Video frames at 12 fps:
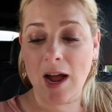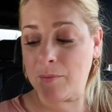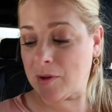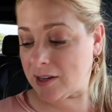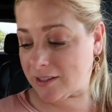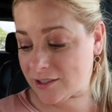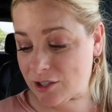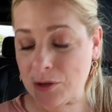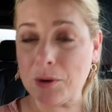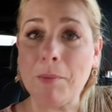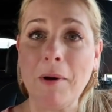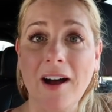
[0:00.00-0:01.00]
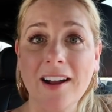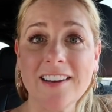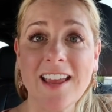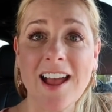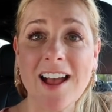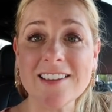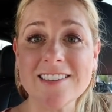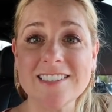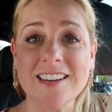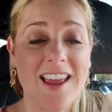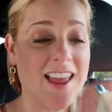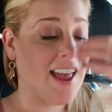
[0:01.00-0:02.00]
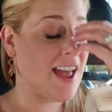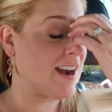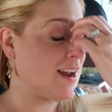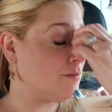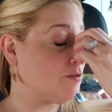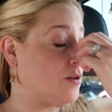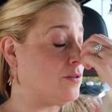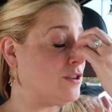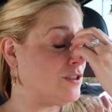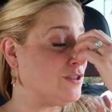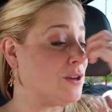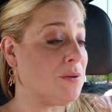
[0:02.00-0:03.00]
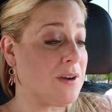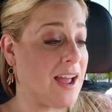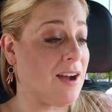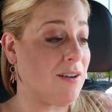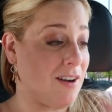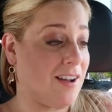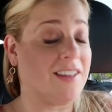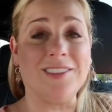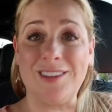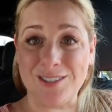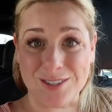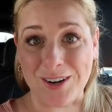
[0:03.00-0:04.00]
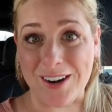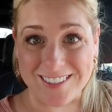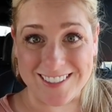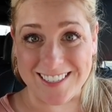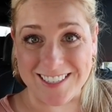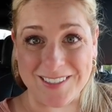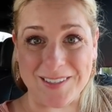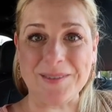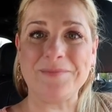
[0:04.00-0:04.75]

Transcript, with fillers: I'm gonna listen to a podcast, and I'm going to zone out on this cross stitch.